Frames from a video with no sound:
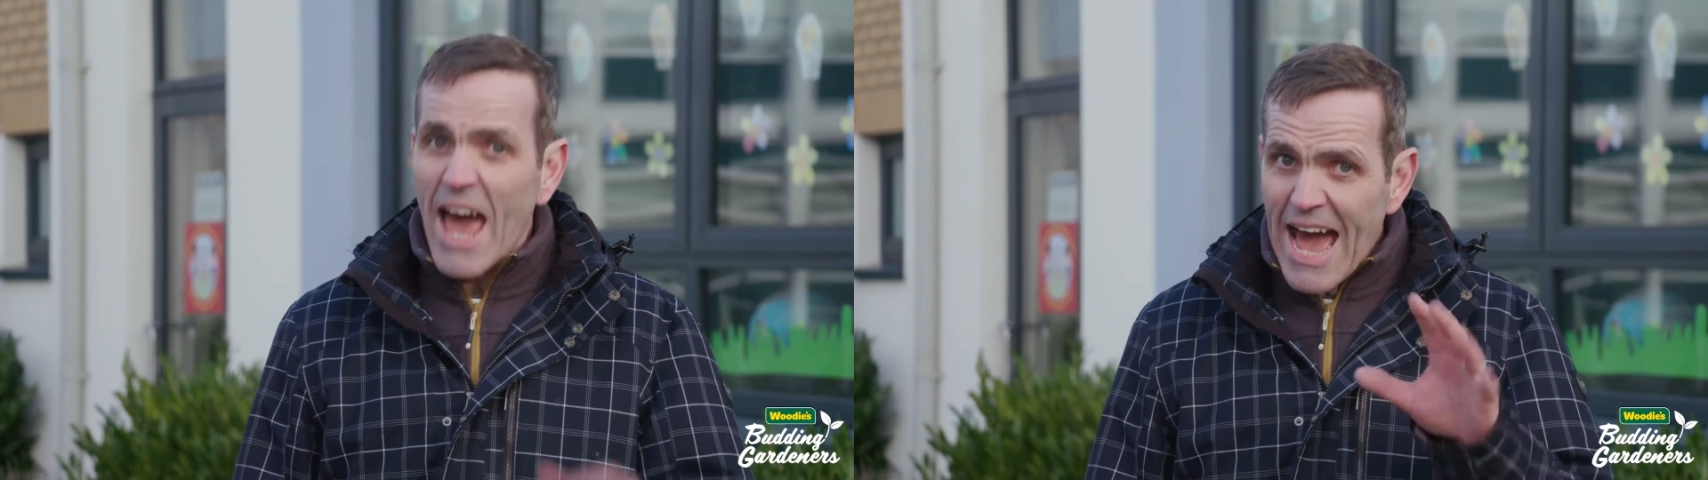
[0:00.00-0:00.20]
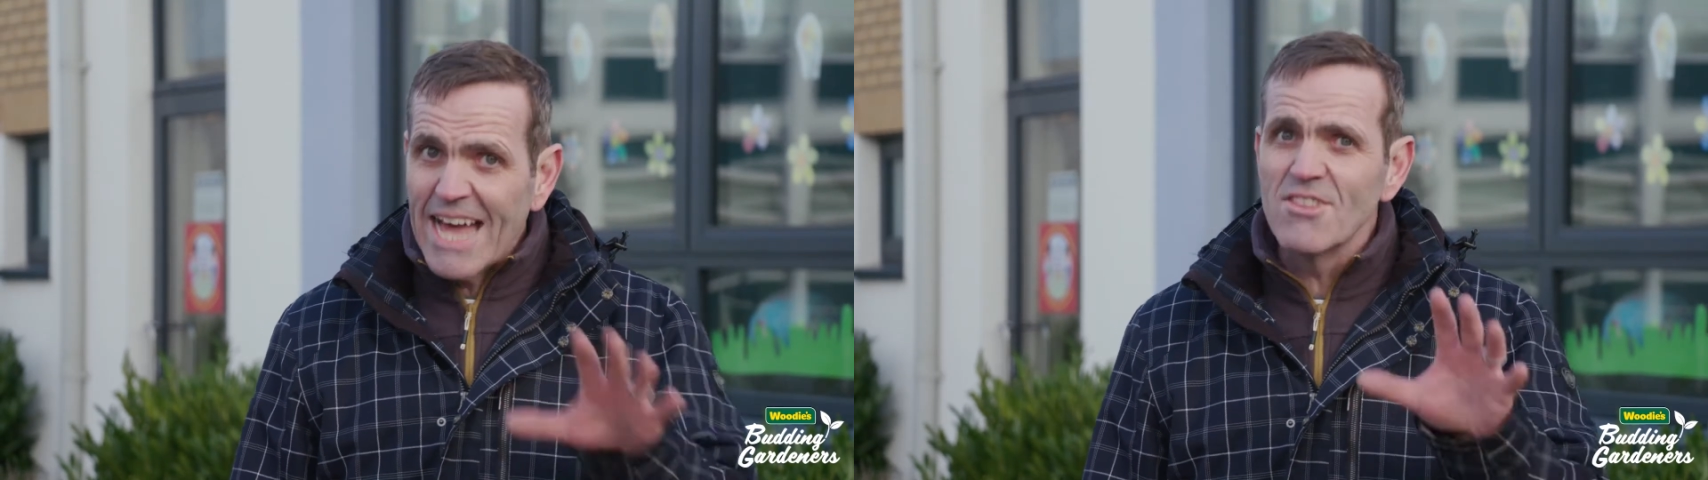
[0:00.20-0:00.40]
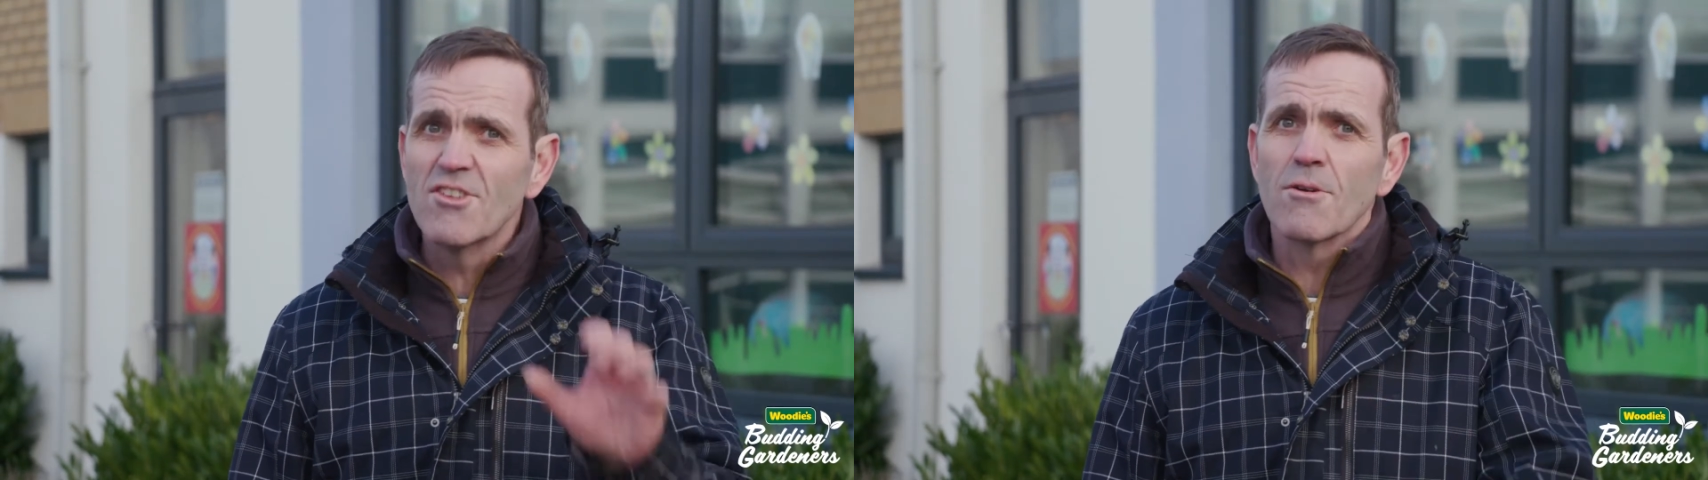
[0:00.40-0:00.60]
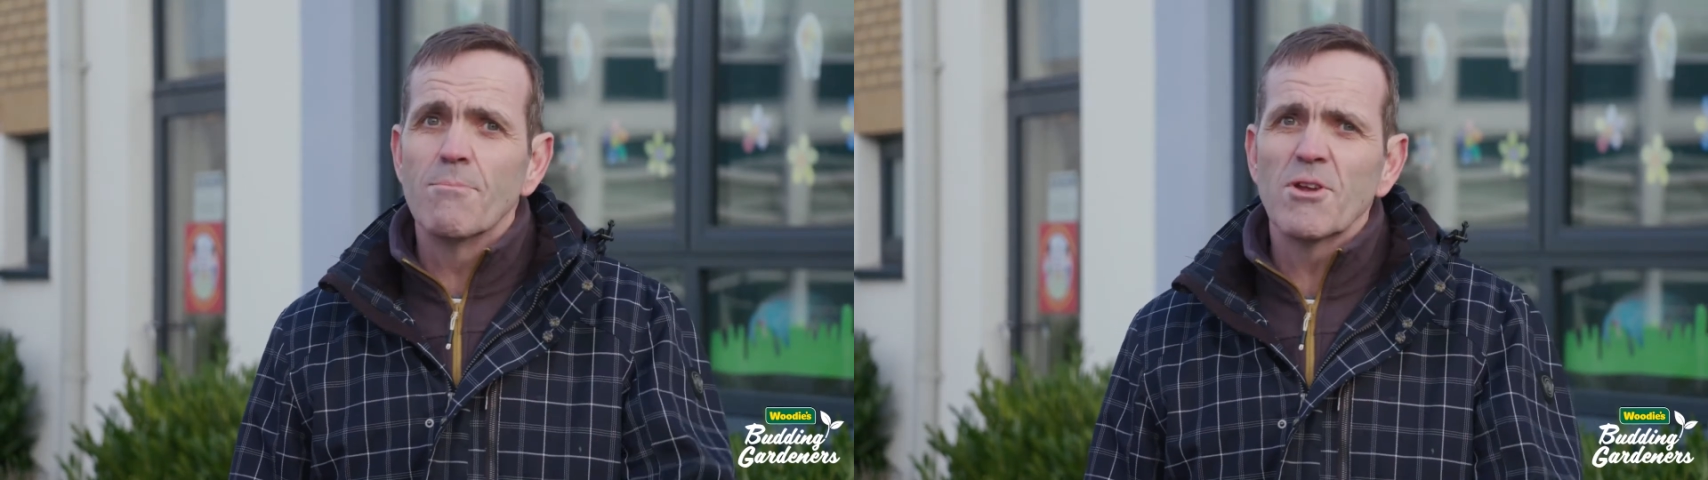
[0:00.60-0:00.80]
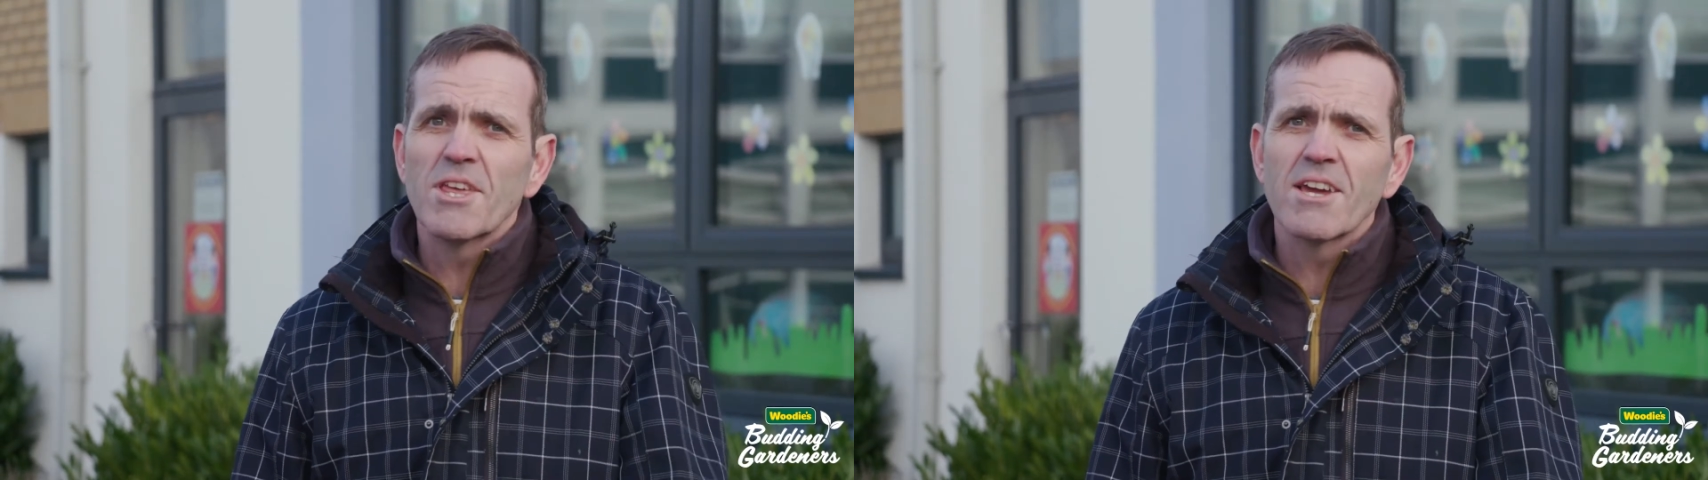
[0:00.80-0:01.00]
and your
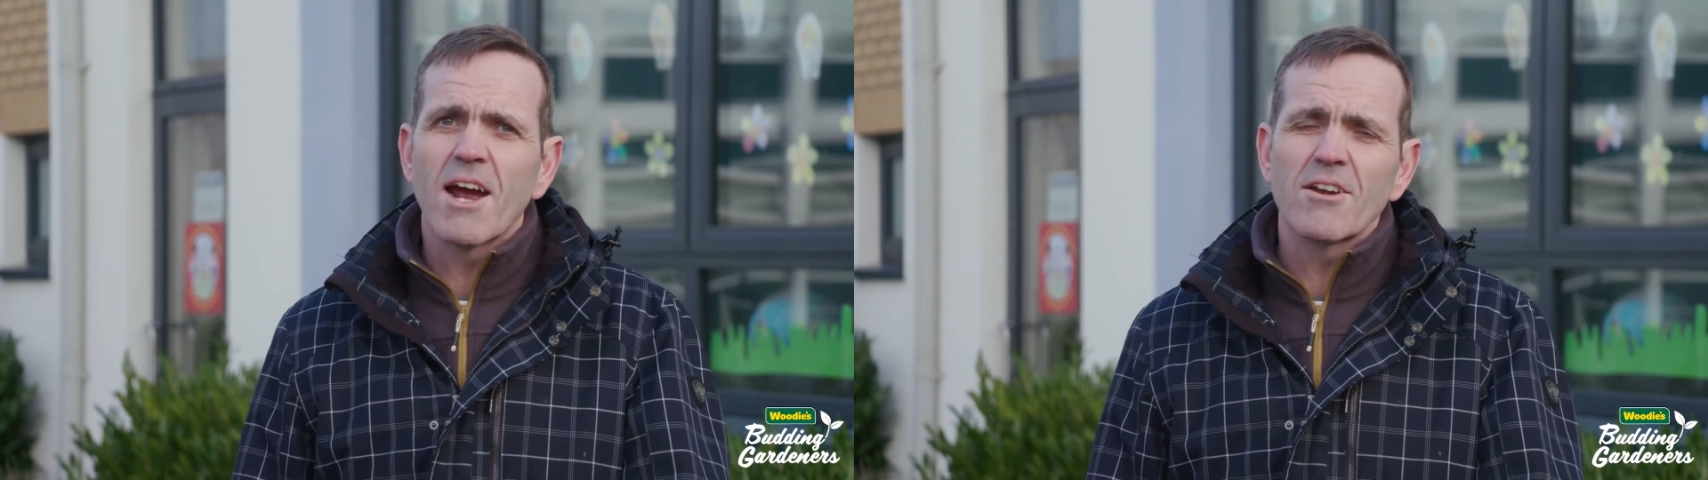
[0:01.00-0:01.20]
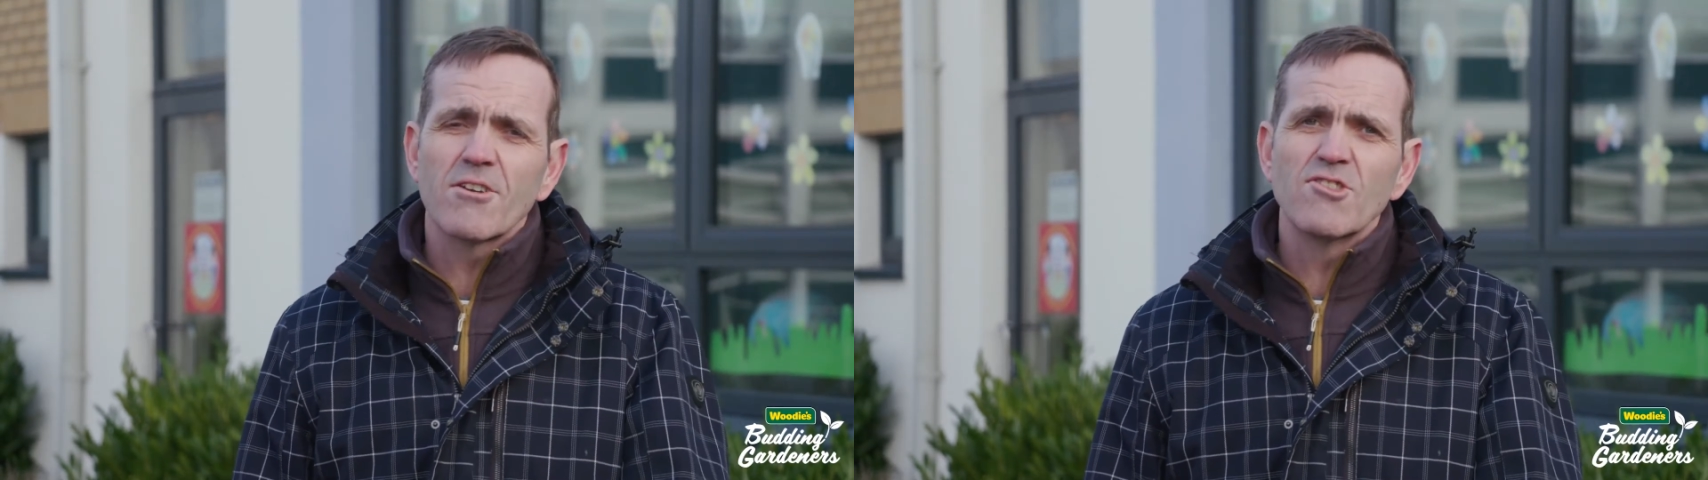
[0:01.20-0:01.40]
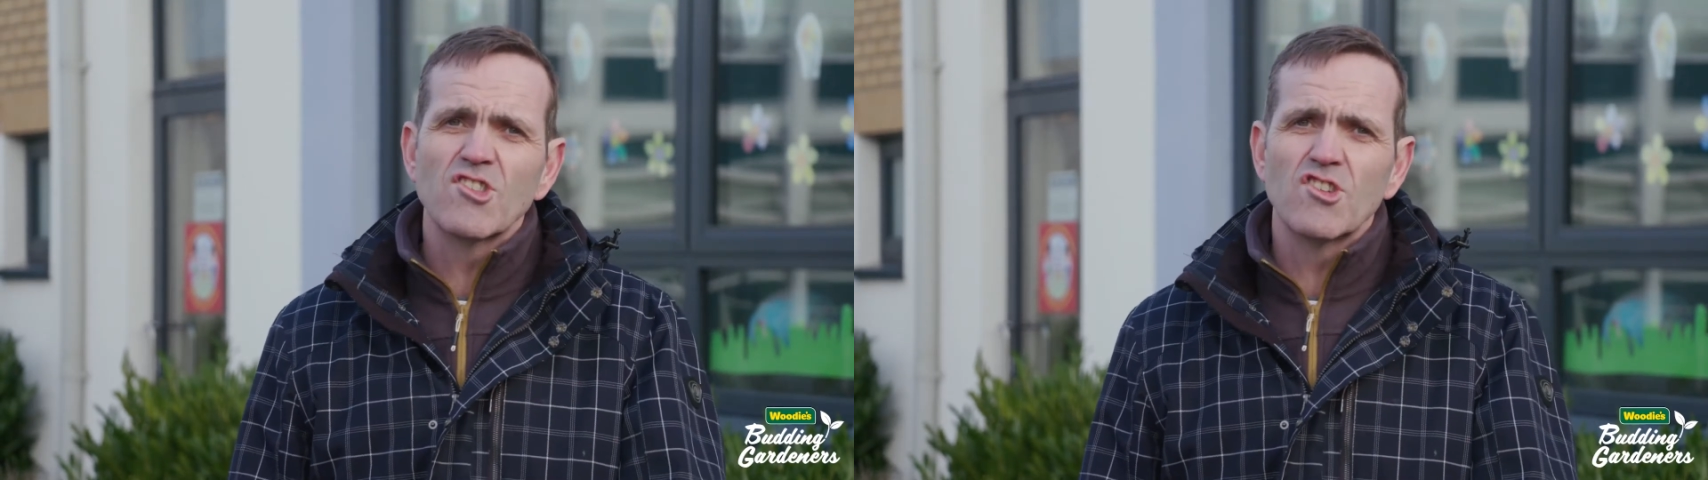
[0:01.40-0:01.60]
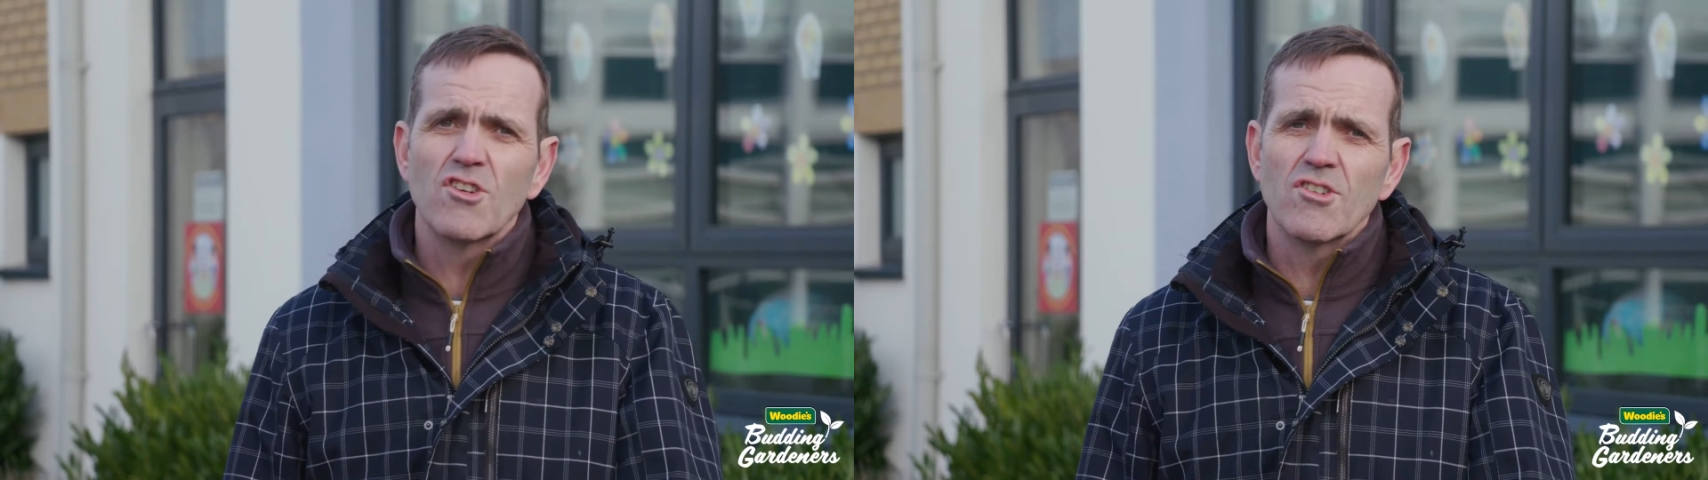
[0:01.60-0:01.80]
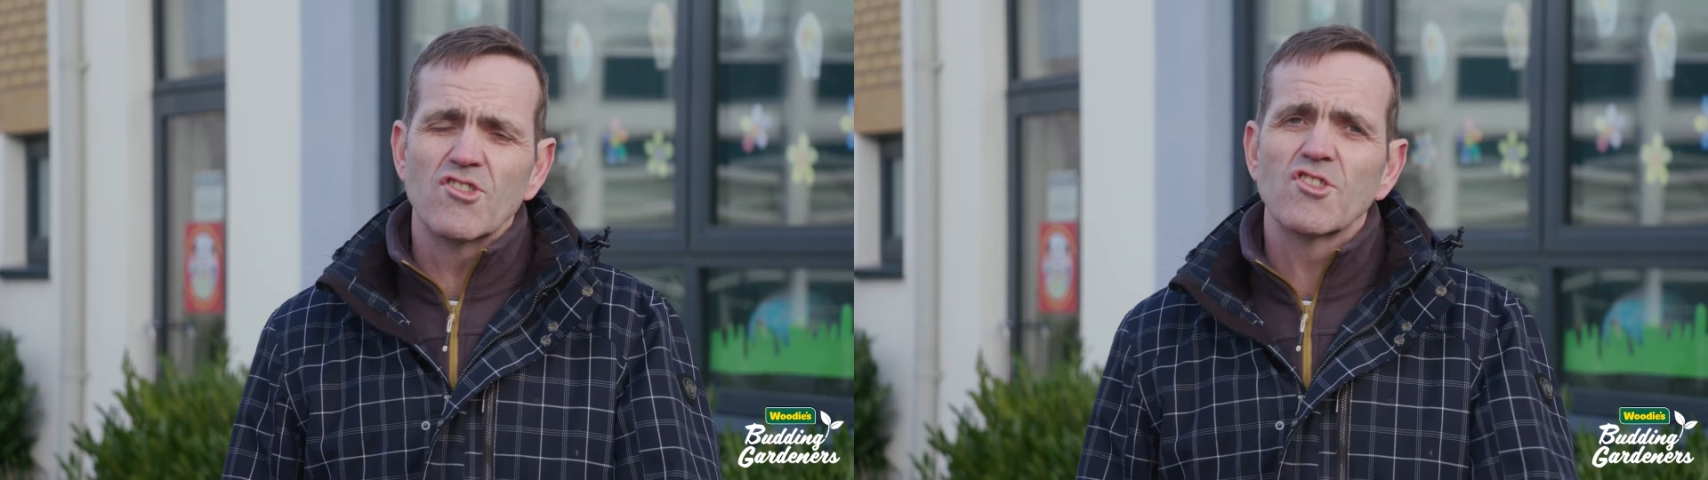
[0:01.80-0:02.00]
budding gardener's
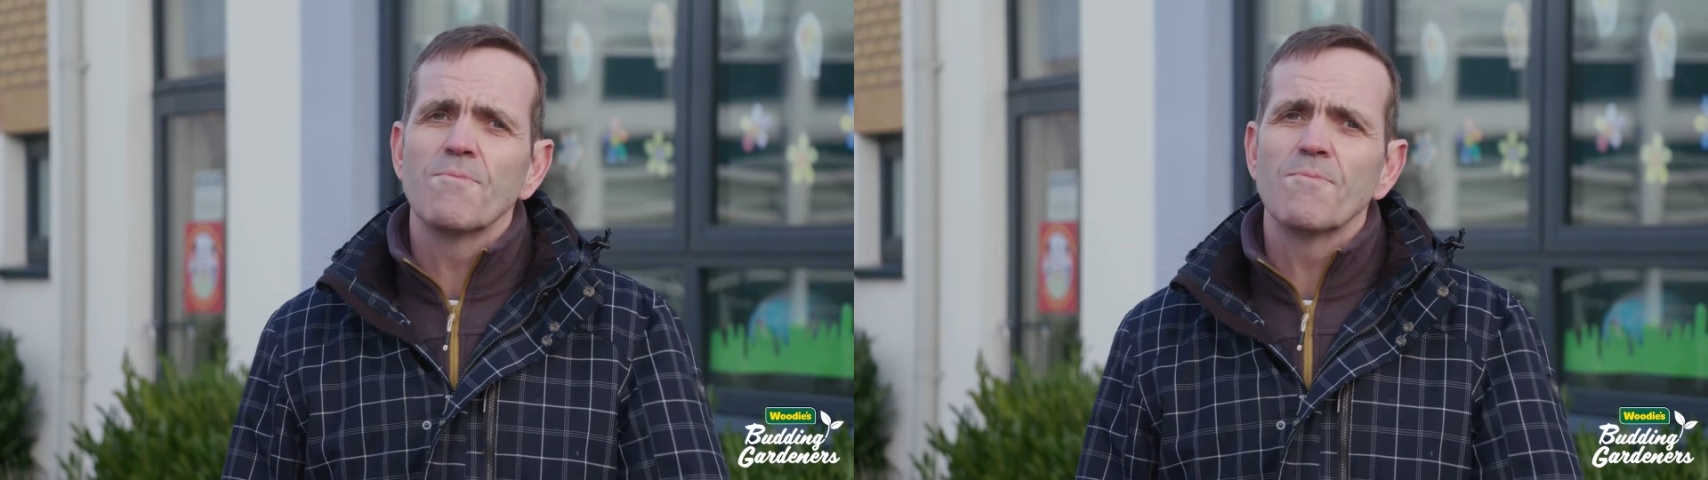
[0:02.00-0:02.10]
judge.